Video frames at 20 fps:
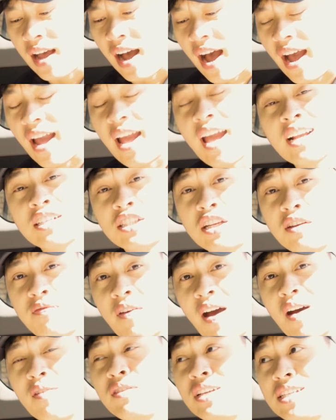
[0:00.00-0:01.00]
I actually
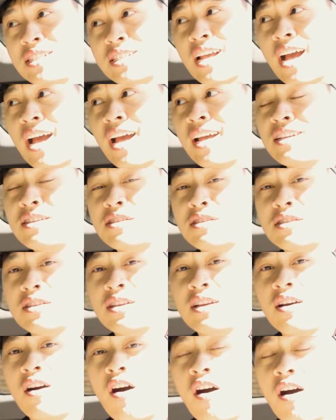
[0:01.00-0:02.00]
found these guys
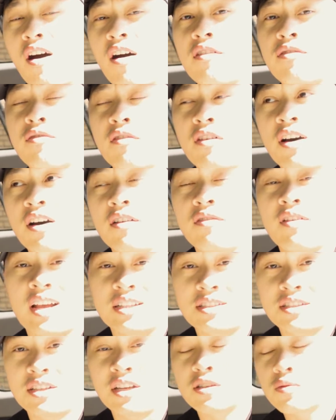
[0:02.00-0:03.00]
off of
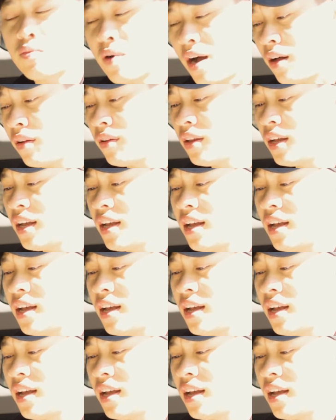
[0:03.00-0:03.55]
Etsy as well.